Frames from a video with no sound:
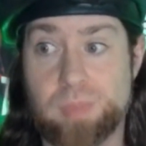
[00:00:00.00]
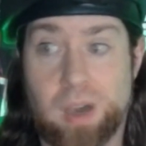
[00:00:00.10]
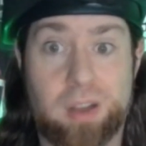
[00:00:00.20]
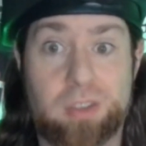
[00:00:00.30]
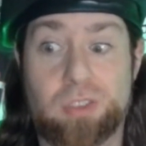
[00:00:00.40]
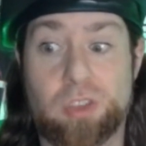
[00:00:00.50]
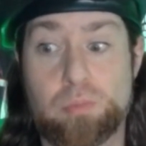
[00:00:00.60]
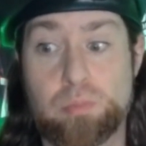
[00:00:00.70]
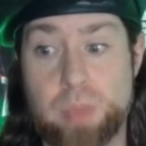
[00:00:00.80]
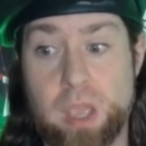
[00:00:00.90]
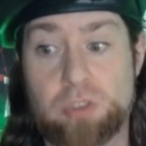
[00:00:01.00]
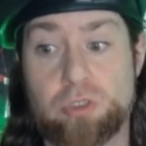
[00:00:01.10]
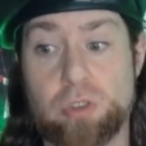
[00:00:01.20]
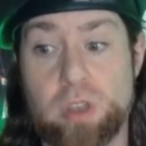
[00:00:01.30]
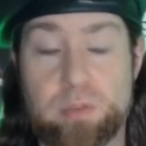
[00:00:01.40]
honestly
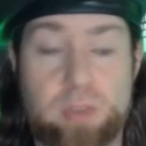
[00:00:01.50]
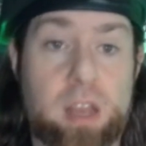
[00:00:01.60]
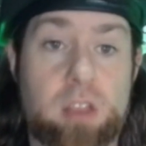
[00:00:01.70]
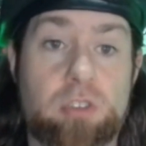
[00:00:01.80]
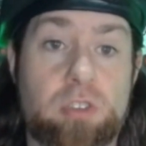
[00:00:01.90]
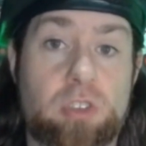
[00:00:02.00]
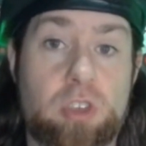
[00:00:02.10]
major advantages that